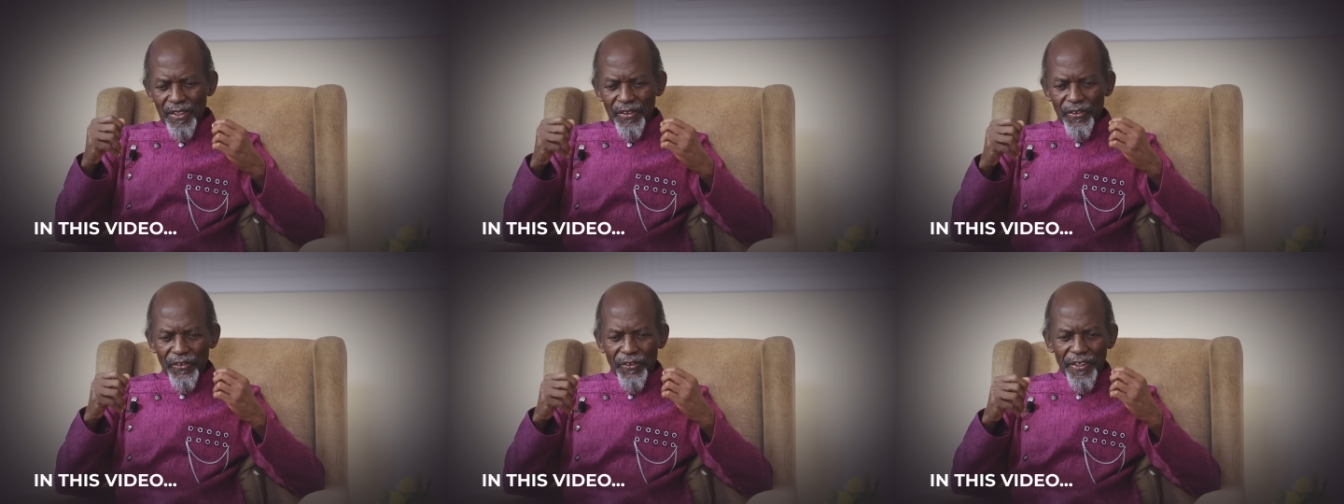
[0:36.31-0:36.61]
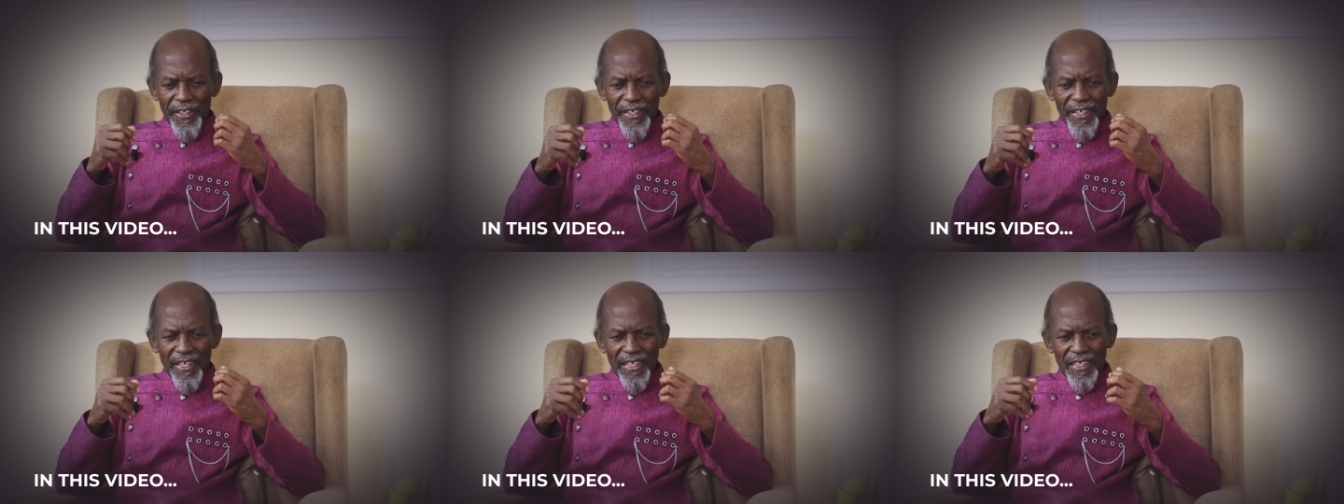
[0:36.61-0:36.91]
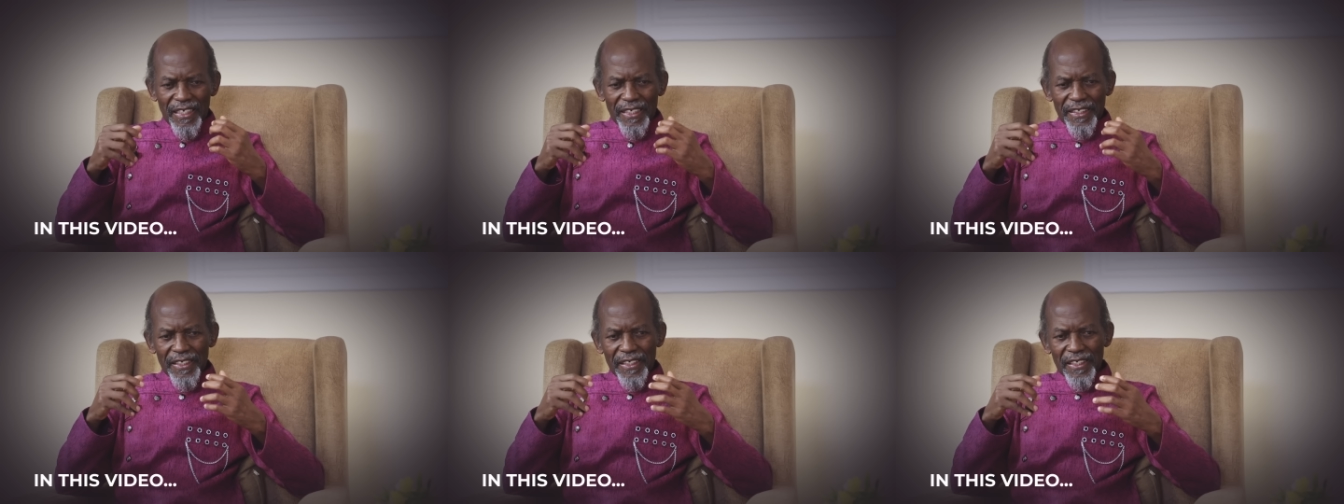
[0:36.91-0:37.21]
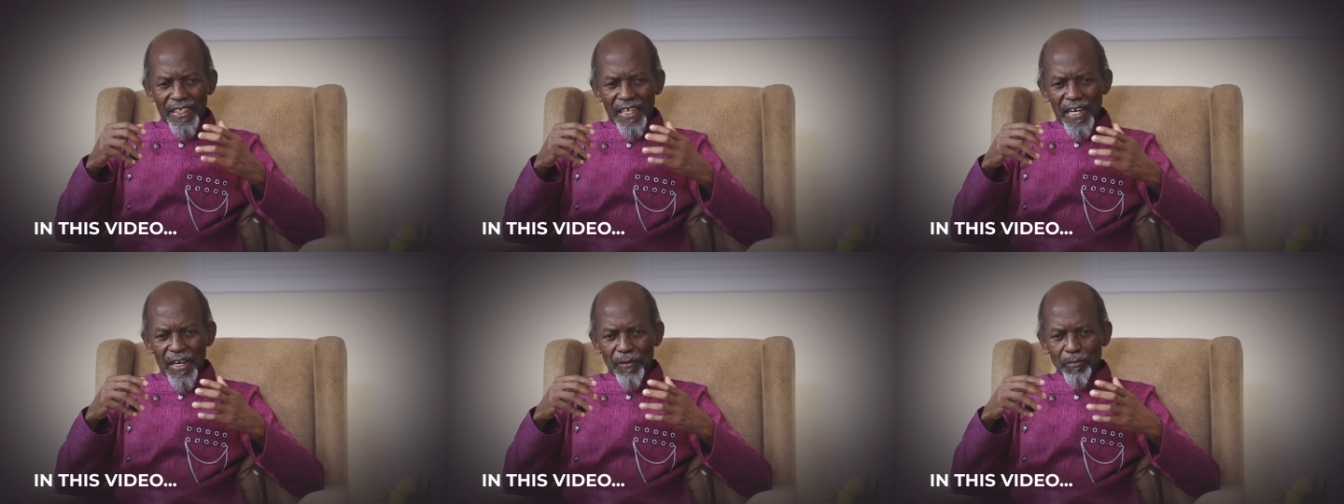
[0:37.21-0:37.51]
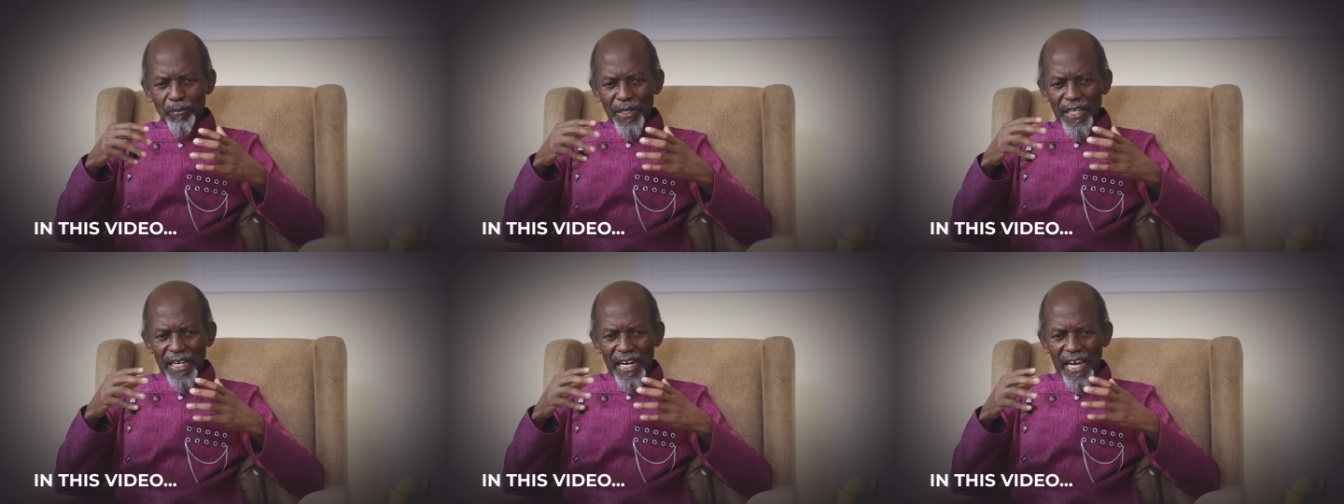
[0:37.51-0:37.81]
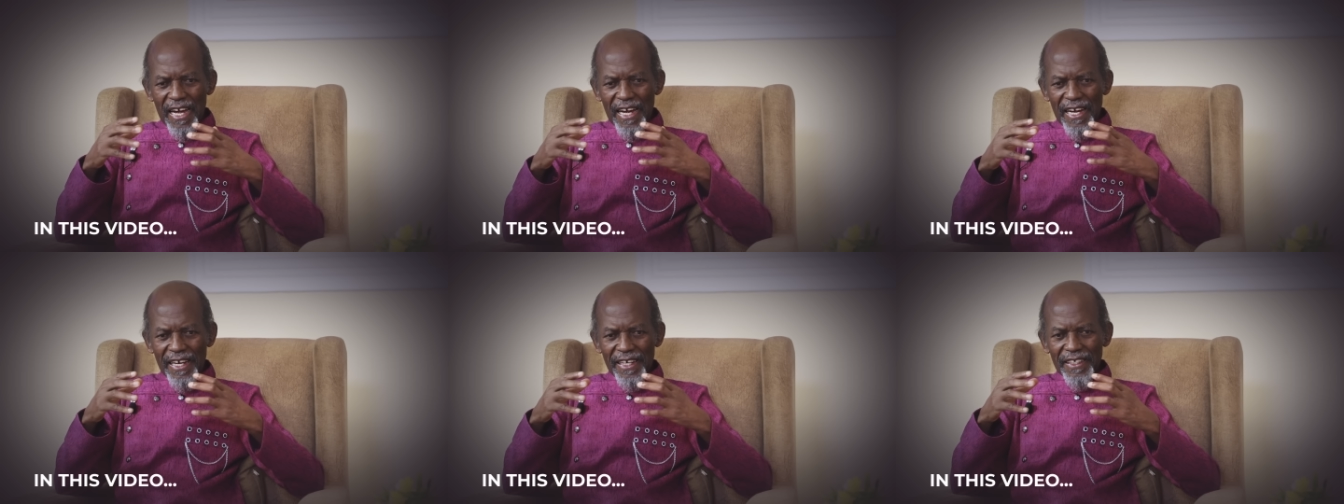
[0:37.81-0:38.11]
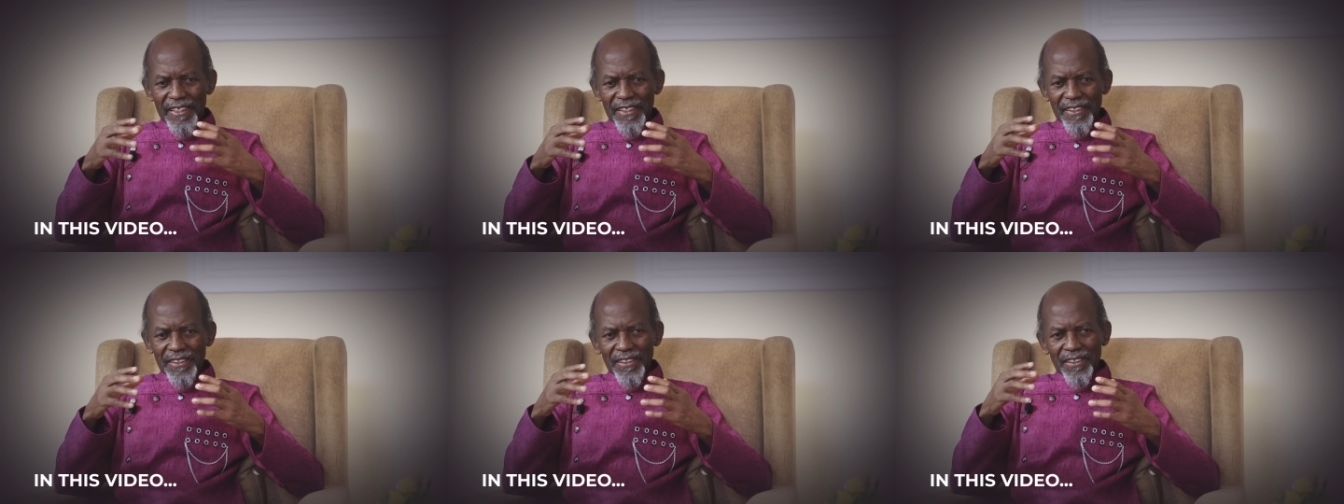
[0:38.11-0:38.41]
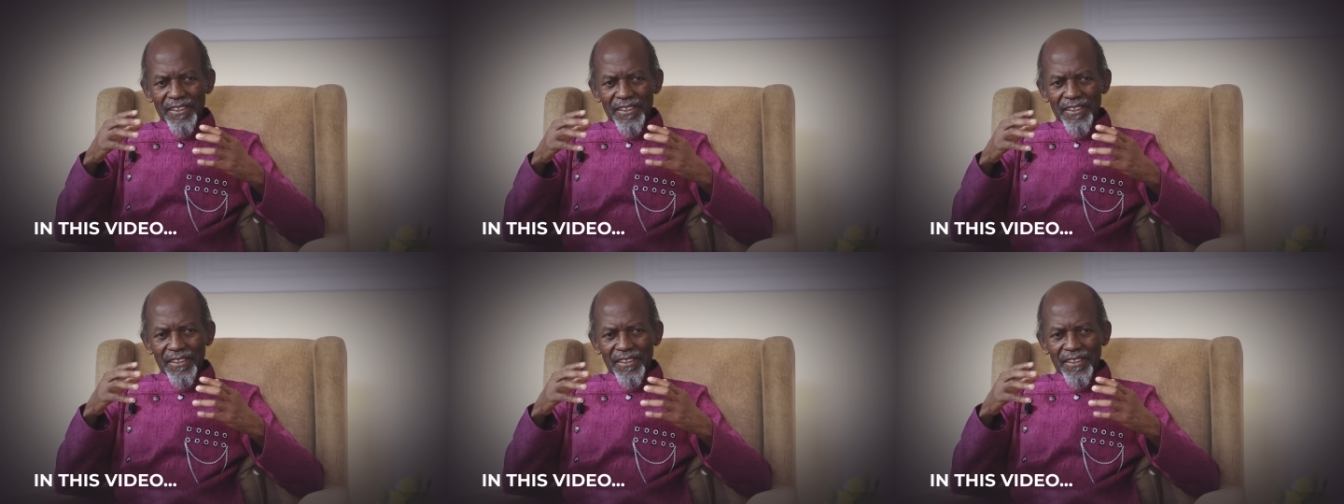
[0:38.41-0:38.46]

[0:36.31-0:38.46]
really apply